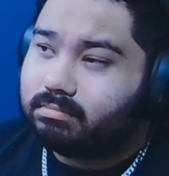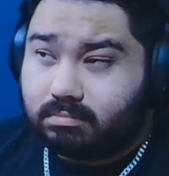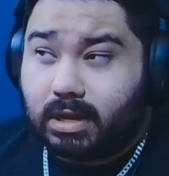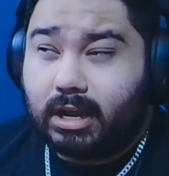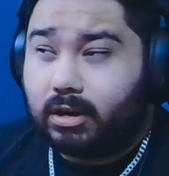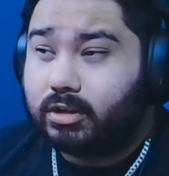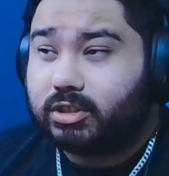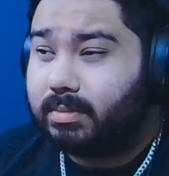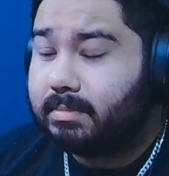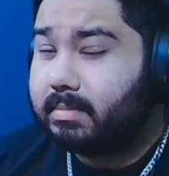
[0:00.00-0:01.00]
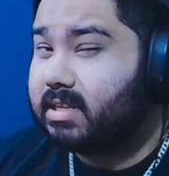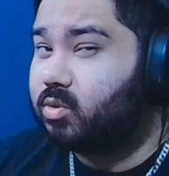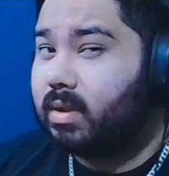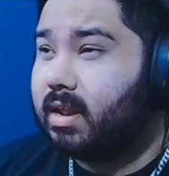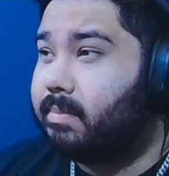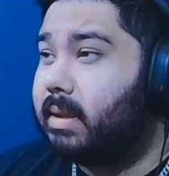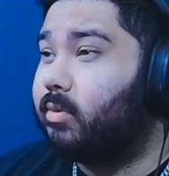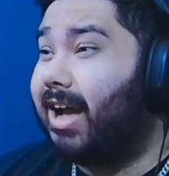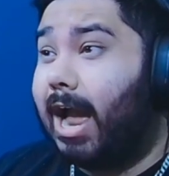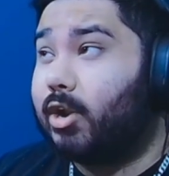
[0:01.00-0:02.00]
I don't know. She may be messing with other people.
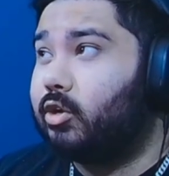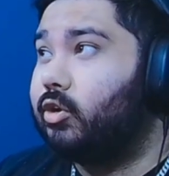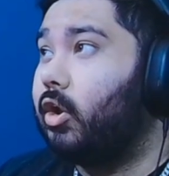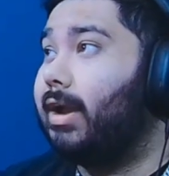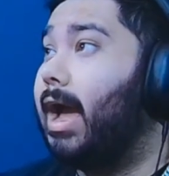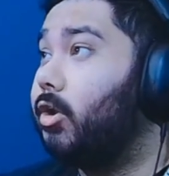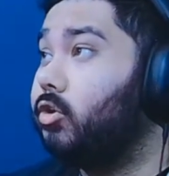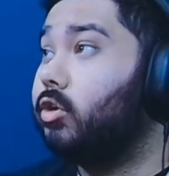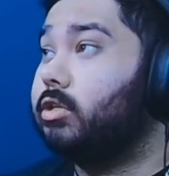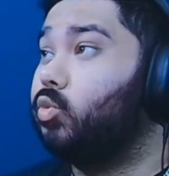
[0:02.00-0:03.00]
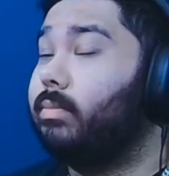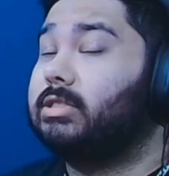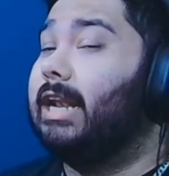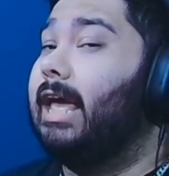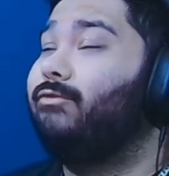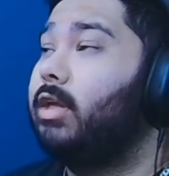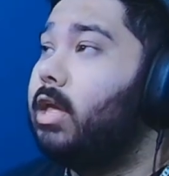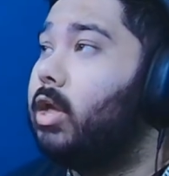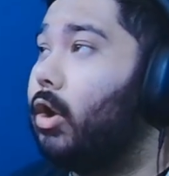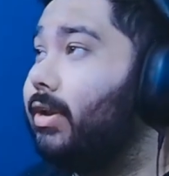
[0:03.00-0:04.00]
I don't know. I don't know this woman's life.
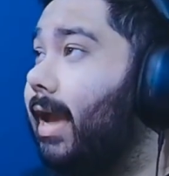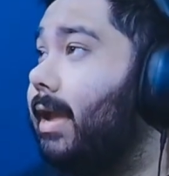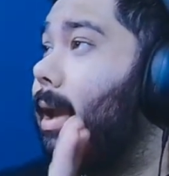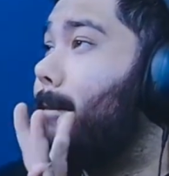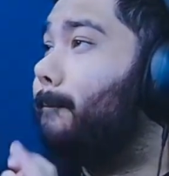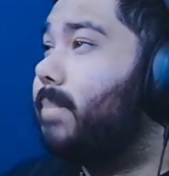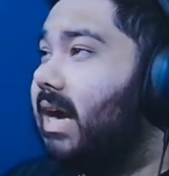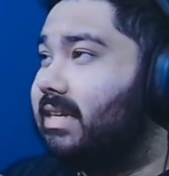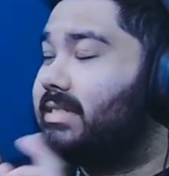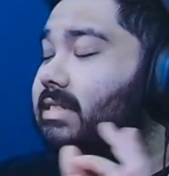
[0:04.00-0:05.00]
Okay, but